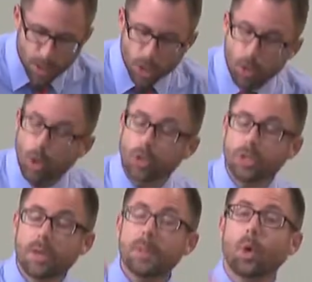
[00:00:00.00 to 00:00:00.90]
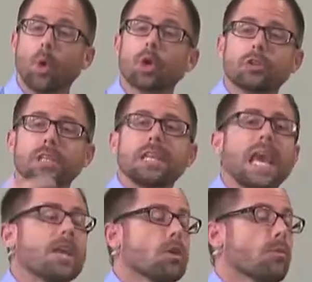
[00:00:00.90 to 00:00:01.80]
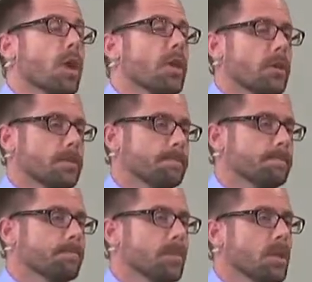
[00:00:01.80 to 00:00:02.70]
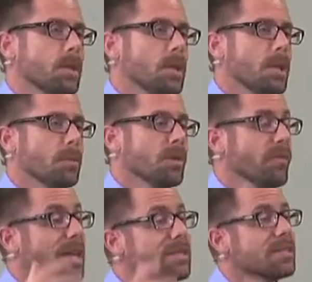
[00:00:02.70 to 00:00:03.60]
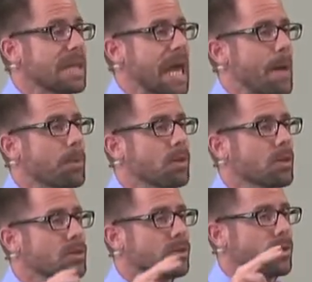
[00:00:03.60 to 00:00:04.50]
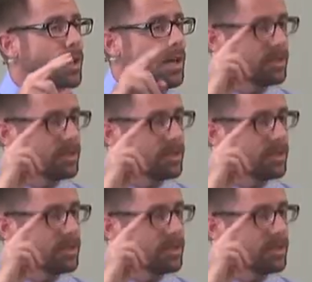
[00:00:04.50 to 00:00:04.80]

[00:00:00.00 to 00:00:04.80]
You go to them in order to gain your brother. But if that doesn't happen, there's a